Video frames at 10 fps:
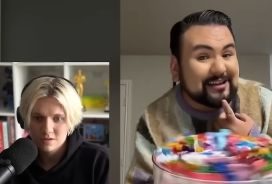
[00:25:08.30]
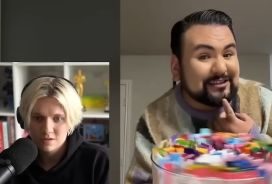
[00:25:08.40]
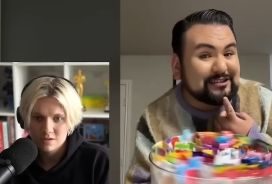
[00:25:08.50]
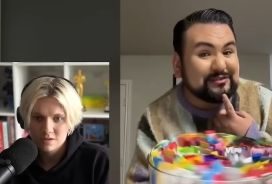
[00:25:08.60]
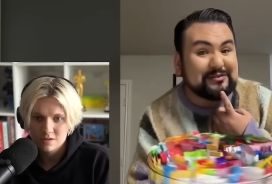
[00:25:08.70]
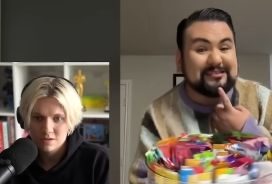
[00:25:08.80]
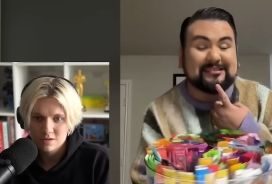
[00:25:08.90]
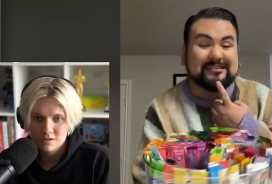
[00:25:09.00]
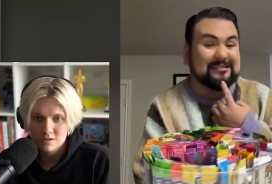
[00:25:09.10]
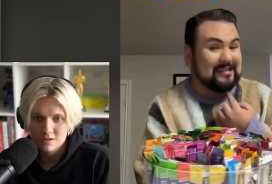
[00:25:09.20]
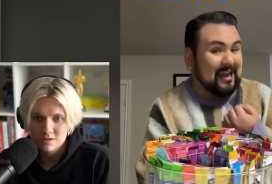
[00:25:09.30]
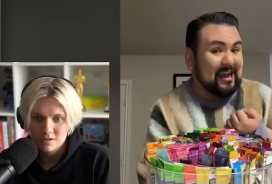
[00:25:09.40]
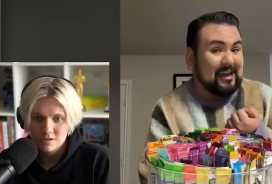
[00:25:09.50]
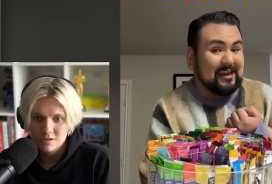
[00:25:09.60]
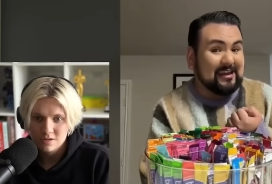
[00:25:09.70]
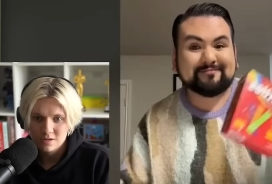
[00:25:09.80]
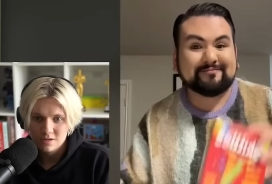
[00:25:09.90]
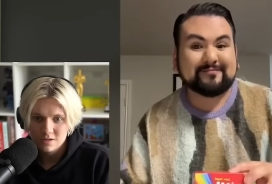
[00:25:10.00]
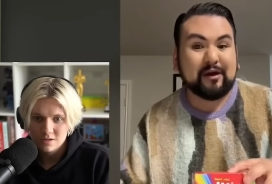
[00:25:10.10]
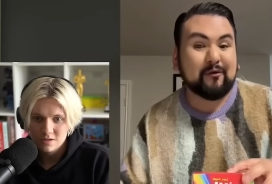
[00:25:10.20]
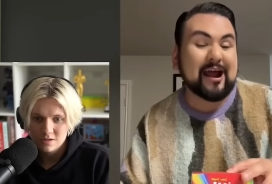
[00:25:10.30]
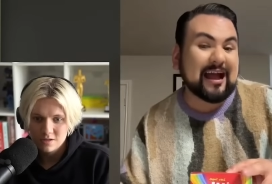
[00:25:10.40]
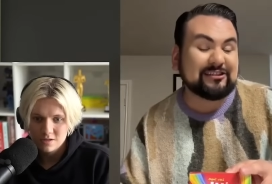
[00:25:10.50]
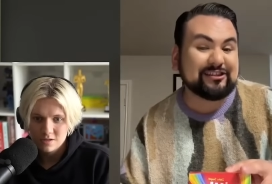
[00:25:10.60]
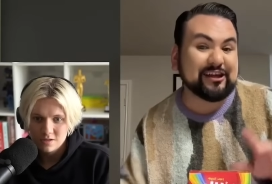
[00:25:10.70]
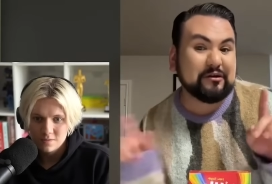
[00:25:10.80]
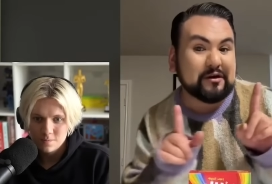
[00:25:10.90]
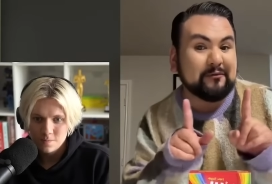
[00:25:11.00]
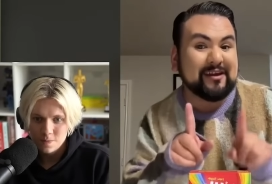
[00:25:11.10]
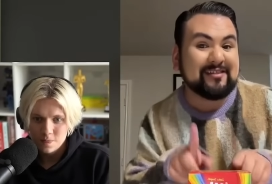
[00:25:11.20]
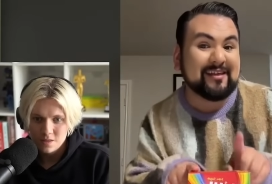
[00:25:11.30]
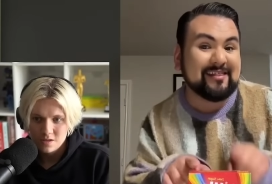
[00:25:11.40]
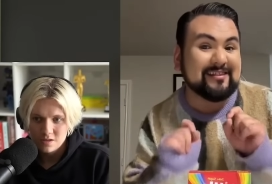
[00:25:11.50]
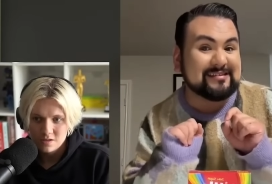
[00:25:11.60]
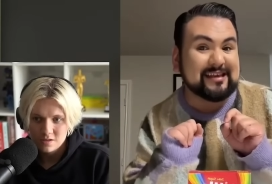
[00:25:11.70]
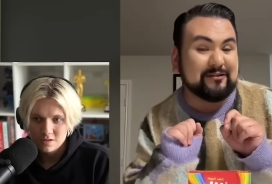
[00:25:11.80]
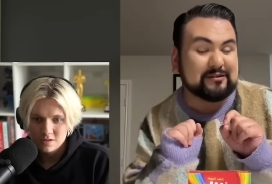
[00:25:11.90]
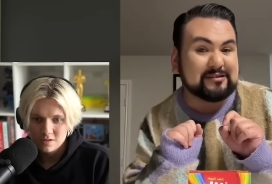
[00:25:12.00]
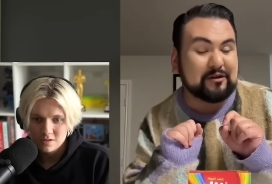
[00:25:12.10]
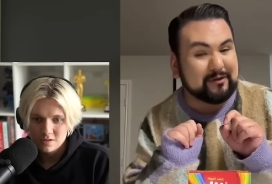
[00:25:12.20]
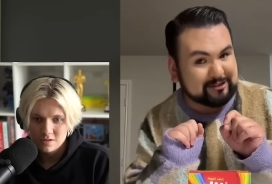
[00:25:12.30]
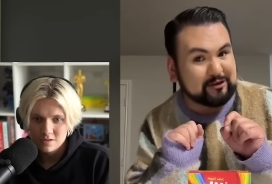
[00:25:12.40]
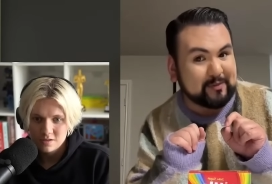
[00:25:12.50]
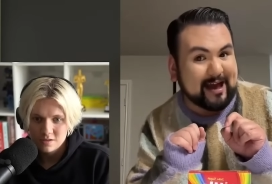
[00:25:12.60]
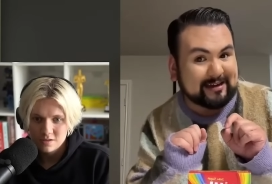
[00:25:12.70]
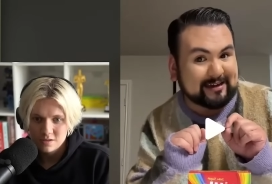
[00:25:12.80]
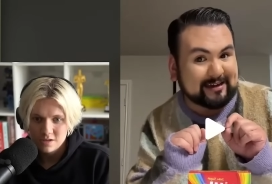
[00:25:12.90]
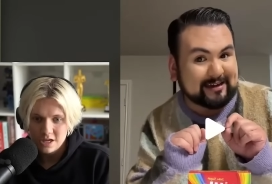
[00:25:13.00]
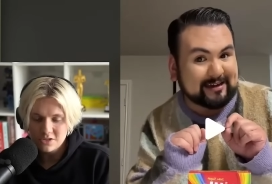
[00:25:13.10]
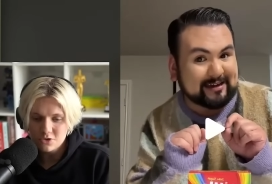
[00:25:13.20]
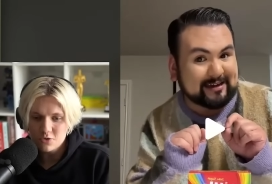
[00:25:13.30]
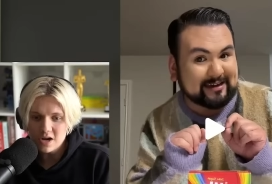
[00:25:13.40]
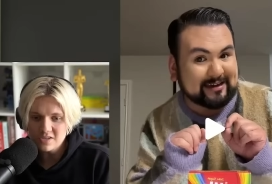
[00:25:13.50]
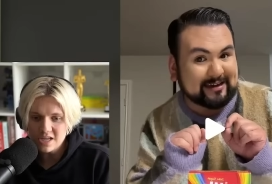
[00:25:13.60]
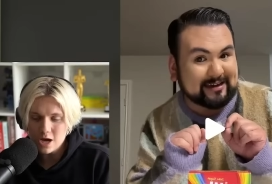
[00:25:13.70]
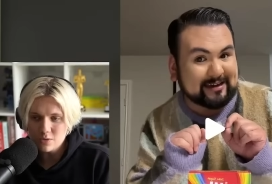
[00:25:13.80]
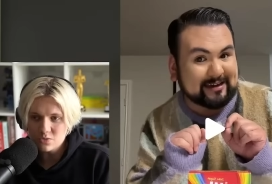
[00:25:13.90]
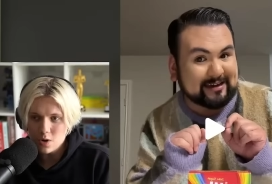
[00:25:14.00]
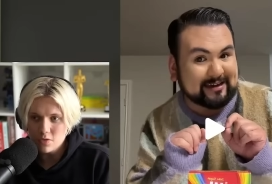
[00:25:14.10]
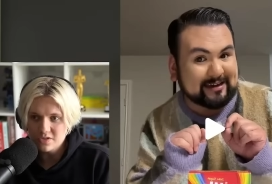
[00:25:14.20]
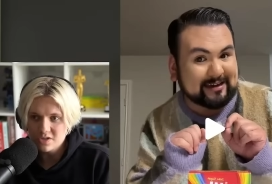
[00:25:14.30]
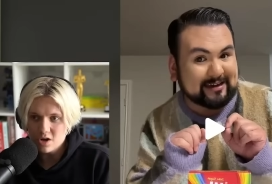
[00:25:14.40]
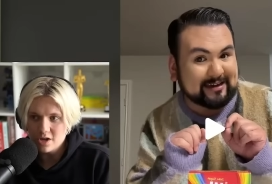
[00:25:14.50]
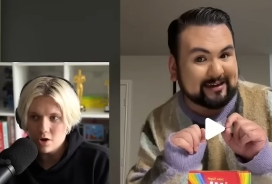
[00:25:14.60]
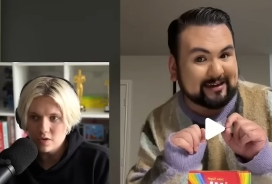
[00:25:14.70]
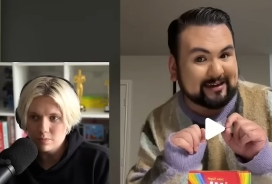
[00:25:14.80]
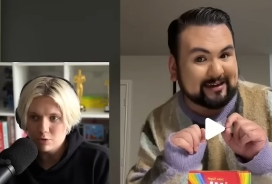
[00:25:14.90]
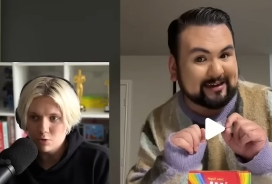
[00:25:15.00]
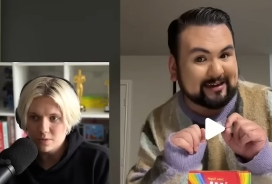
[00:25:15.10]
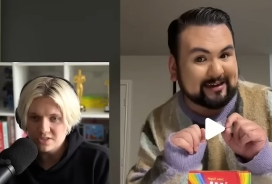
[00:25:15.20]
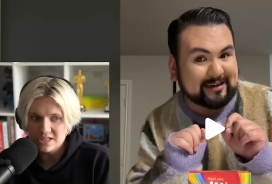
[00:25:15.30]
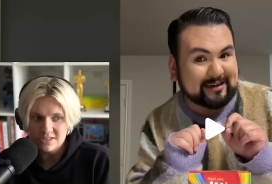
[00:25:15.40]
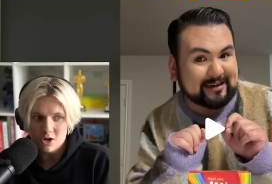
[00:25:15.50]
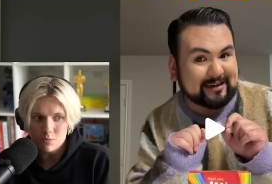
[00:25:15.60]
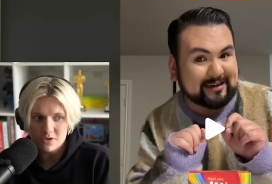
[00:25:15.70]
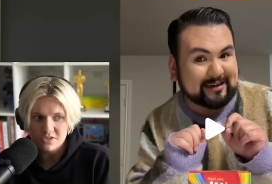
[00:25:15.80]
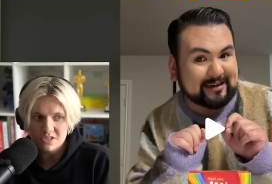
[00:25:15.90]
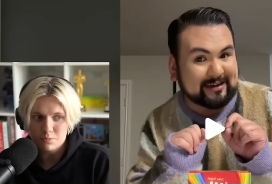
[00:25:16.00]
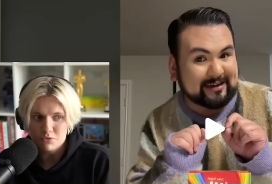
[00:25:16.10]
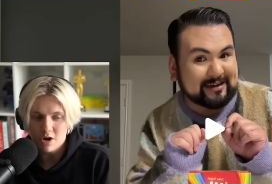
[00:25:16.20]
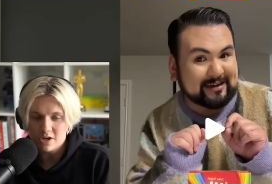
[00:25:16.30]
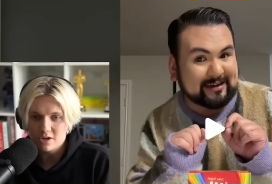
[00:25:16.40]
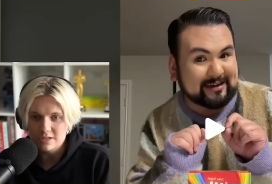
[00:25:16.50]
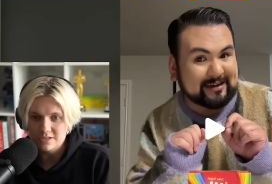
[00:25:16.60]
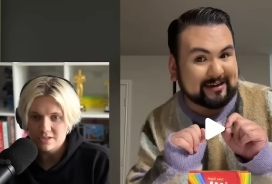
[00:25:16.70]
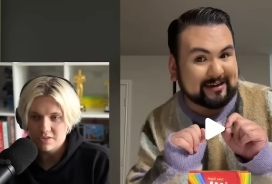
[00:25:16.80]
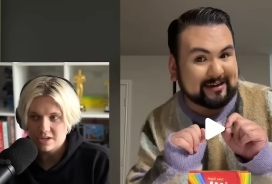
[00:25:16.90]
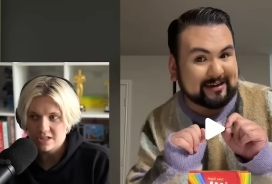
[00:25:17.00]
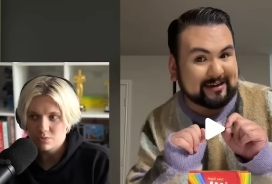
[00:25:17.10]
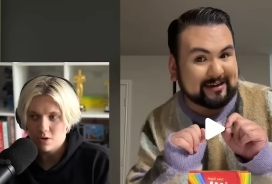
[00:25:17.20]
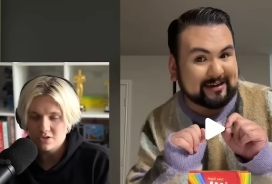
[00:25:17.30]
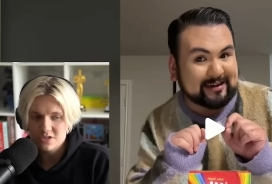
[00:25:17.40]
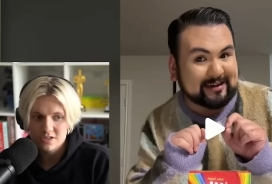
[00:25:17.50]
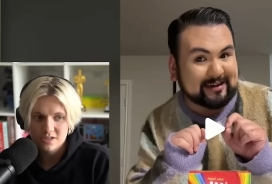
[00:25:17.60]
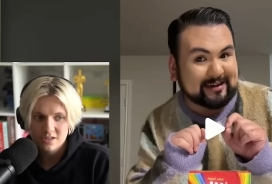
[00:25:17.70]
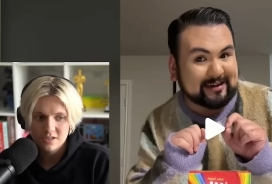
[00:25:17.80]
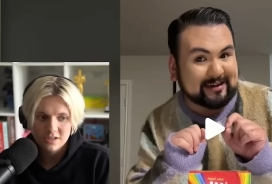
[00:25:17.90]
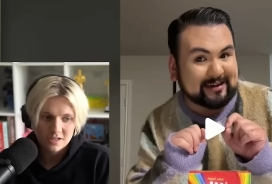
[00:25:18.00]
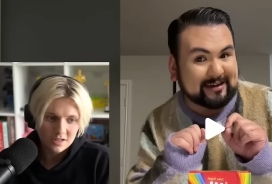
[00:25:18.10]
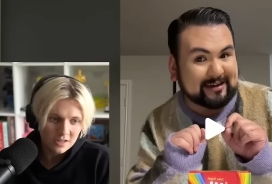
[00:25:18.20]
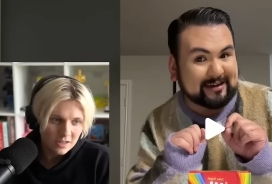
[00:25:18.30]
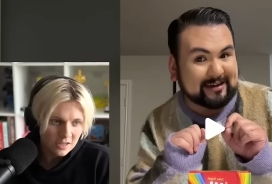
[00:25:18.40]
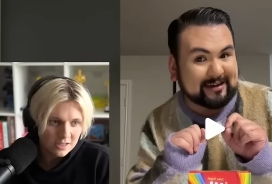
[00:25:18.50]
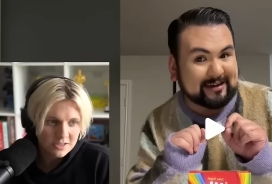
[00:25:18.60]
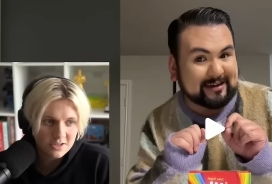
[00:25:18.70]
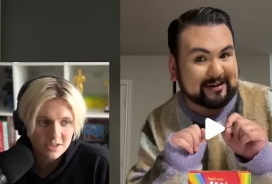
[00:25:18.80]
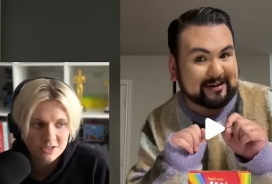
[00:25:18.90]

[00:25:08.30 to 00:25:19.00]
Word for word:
Speaker 1: I going to choose today? We're actually going with the Skittles original.
Speaker 2: It's crazy how as well this guy only blew up on TikTok because it's bright colors that the kids watch. Like, there's something